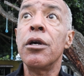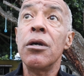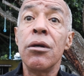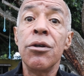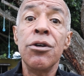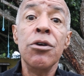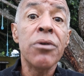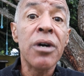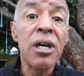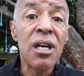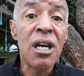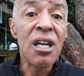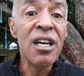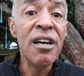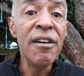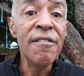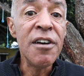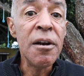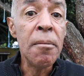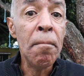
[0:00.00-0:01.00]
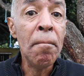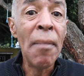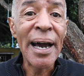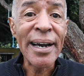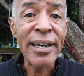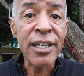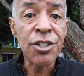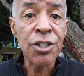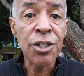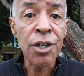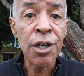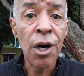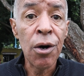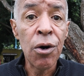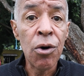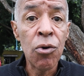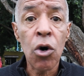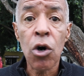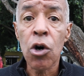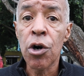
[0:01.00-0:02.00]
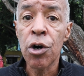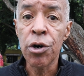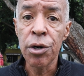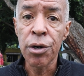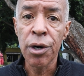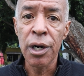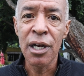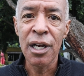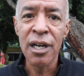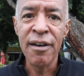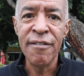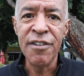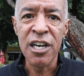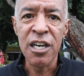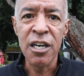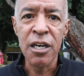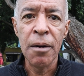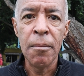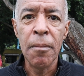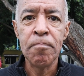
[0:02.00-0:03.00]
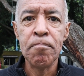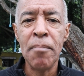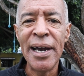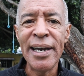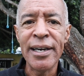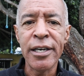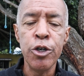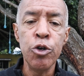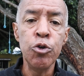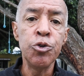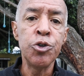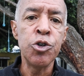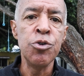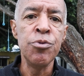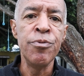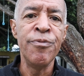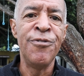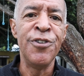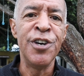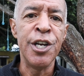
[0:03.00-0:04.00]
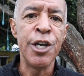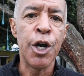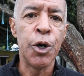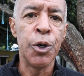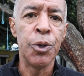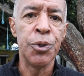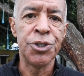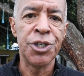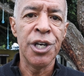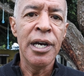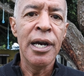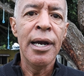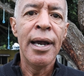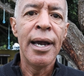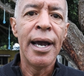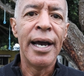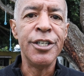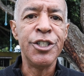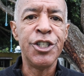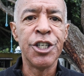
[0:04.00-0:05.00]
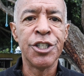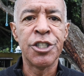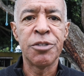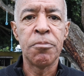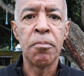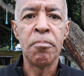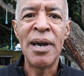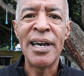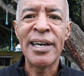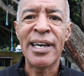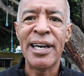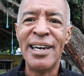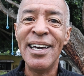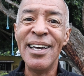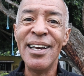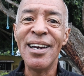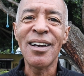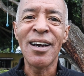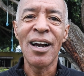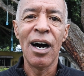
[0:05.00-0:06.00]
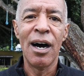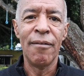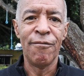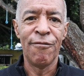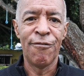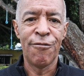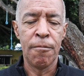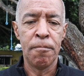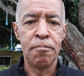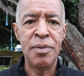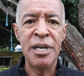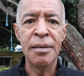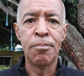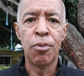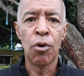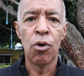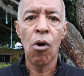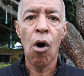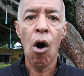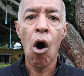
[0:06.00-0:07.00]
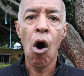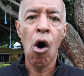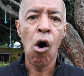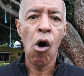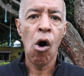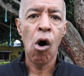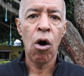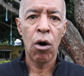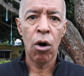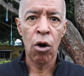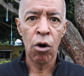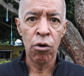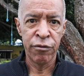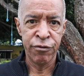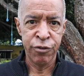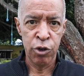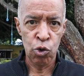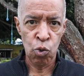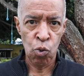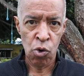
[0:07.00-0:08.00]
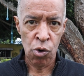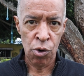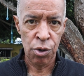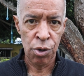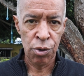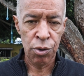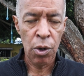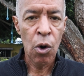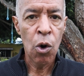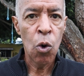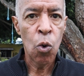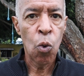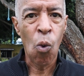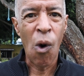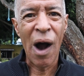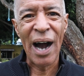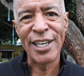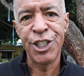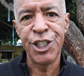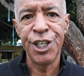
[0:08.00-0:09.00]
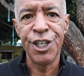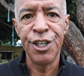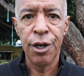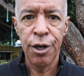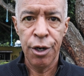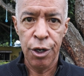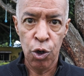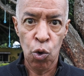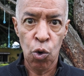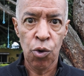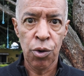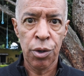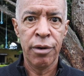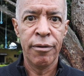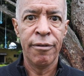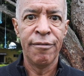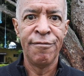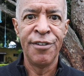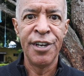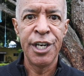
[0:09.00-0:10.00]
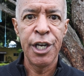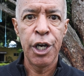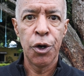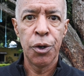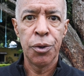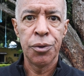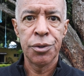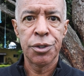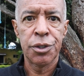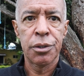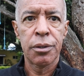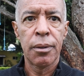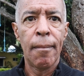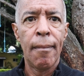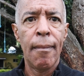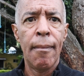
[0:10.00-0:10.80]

you can live in Mexico, earn a living, make YouTube videos, and just make income from people all over the world watching your videos.